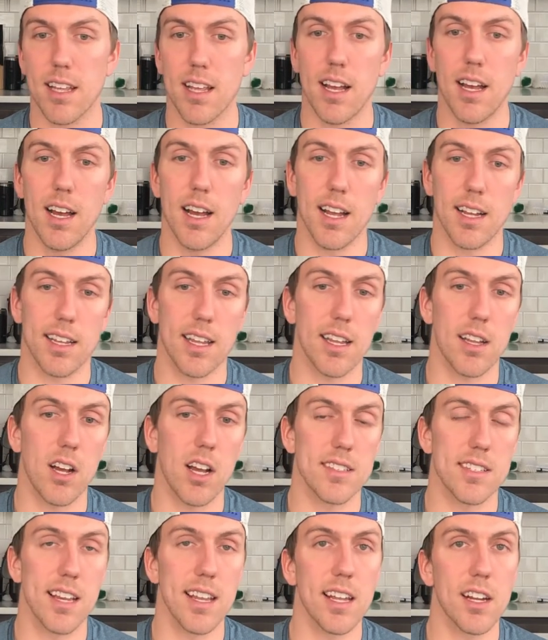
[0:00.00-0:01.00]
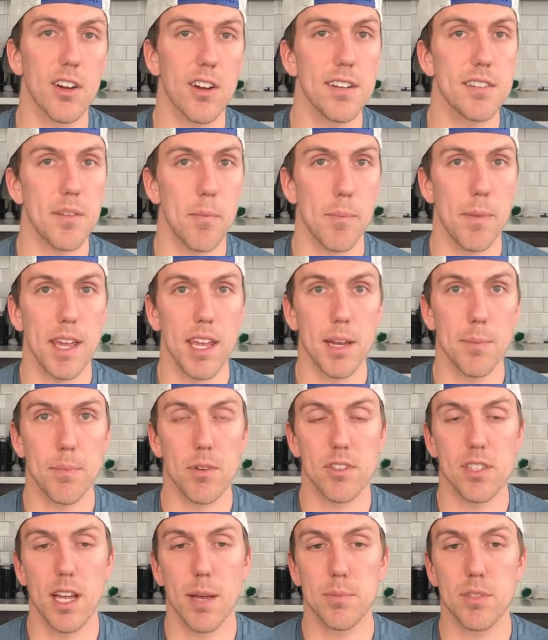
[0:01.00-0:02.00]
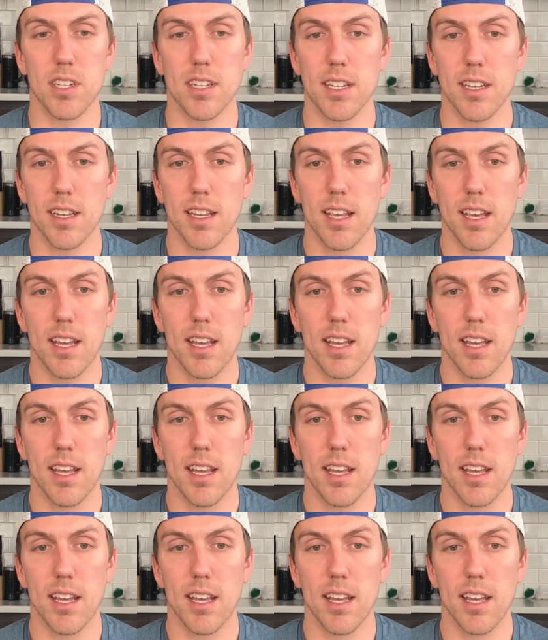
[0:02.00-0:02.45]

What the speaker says: can cause an increase in pain perception,